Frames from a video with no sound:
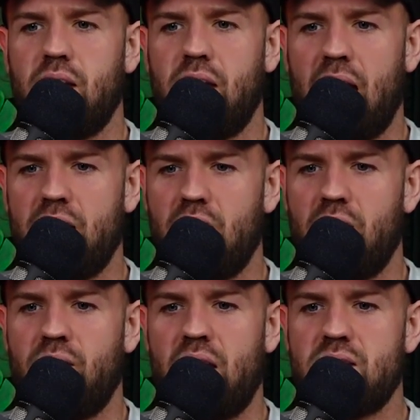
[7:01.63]
getting to
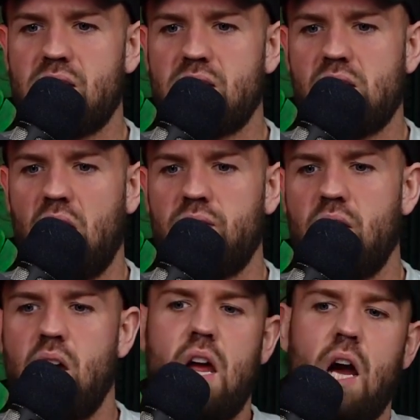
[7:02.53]
events and stuff.
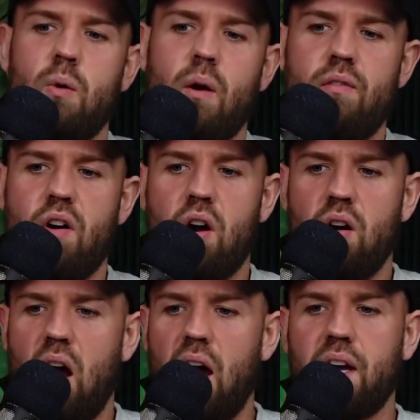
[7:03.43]
However,
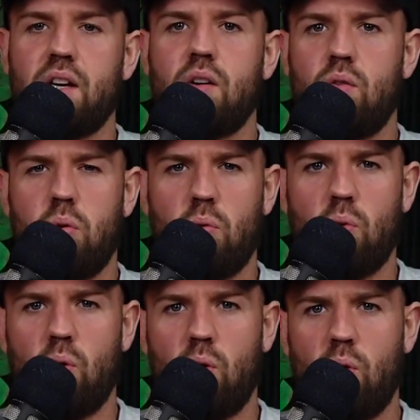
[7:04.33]
I,
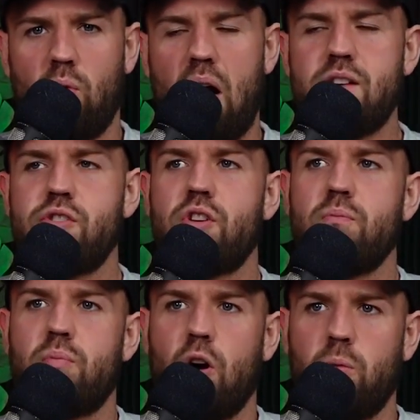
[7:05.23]
as you
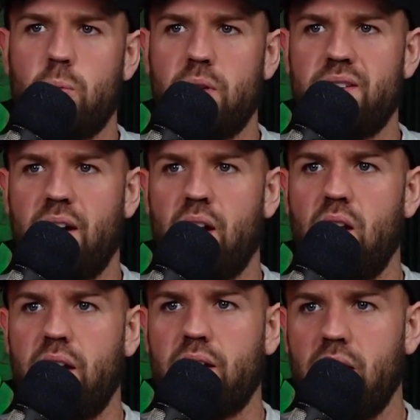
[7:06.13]
can probably tell,
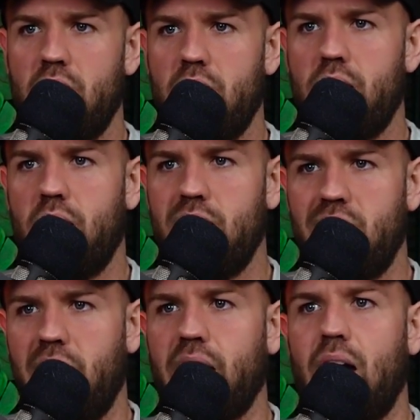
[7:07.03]
like
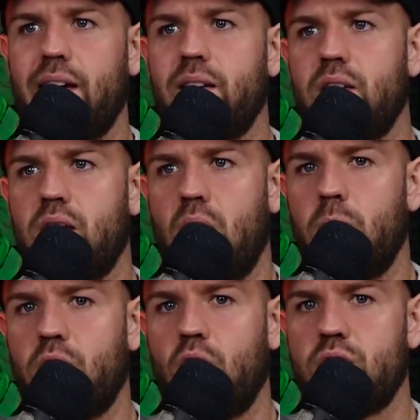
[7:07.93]
I, I can come
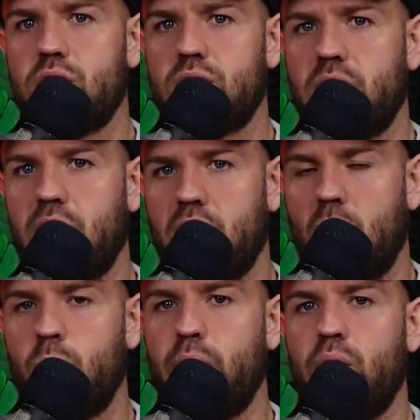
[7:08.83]
across as like a
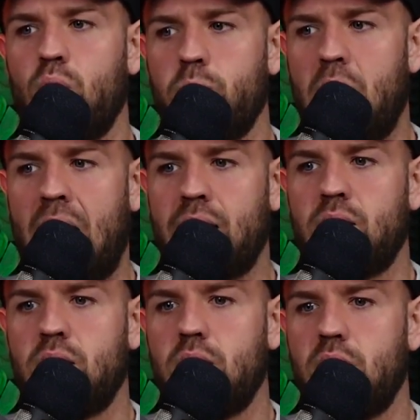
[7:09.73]
grumpy old
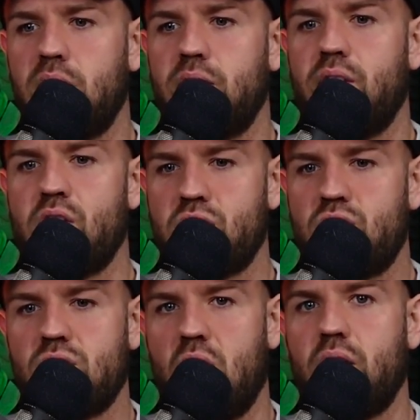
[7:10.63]
man that is
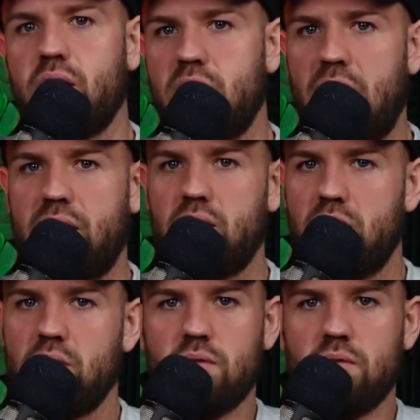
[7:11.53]
stuck in like